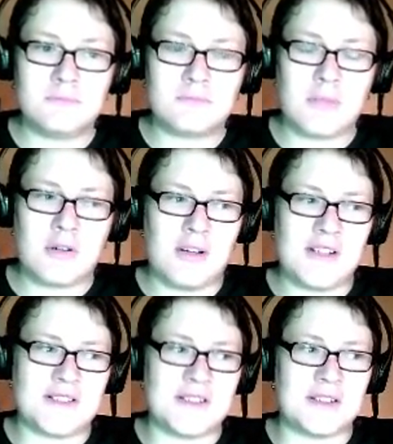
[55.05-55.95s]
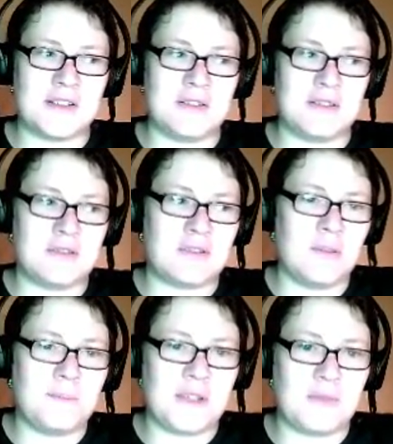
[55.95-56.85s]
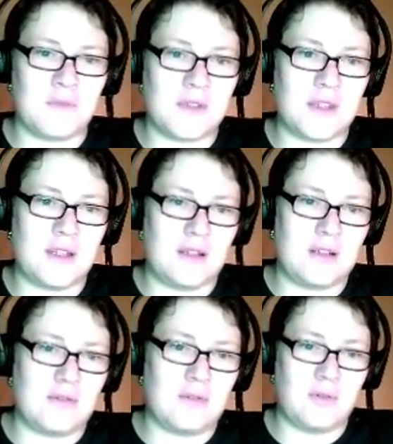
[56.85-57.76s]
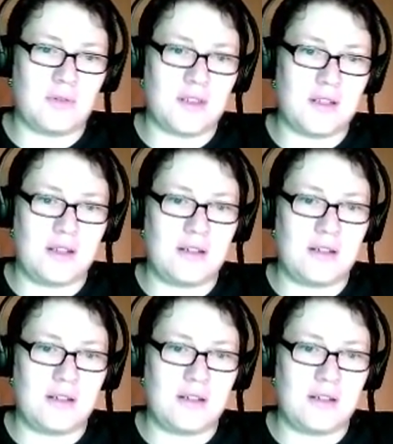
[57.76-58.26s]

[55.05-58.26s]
progressing and coping with the whole thing